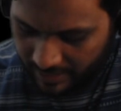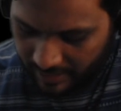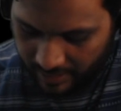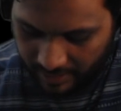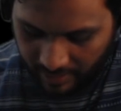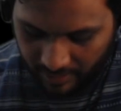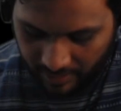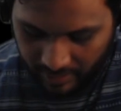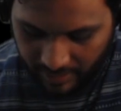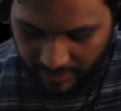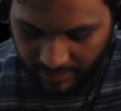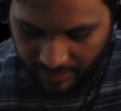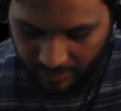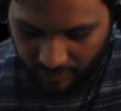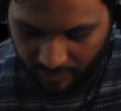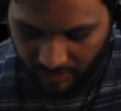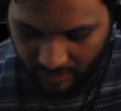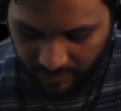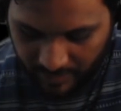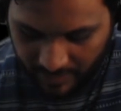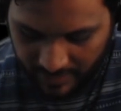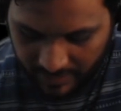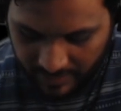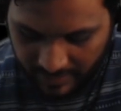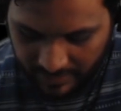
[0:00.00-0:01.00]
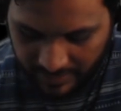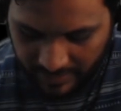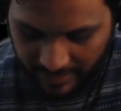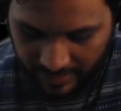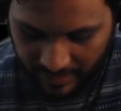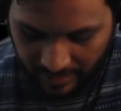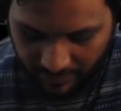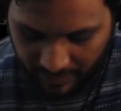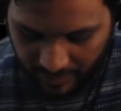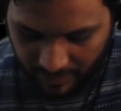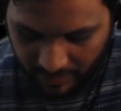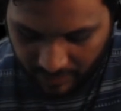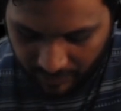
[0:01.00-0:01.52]
unrelated to the business
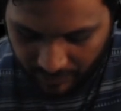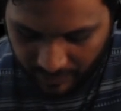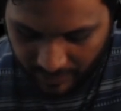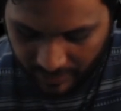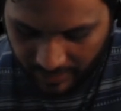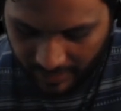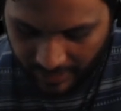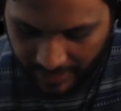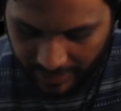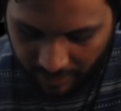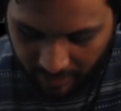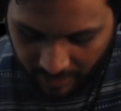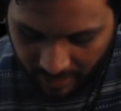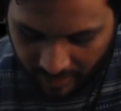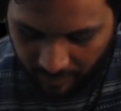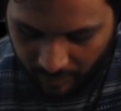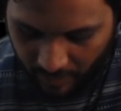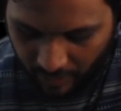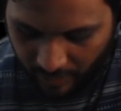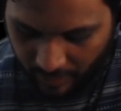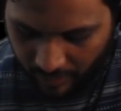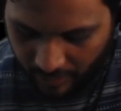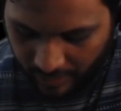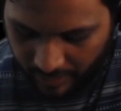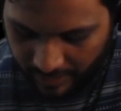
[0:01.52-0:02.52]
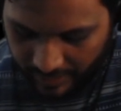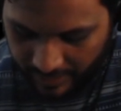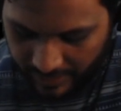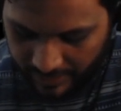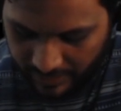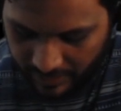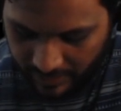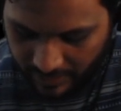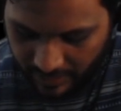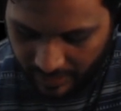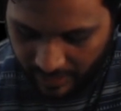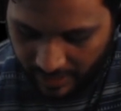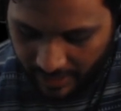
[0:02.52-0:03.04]
activities of the client or employing organization,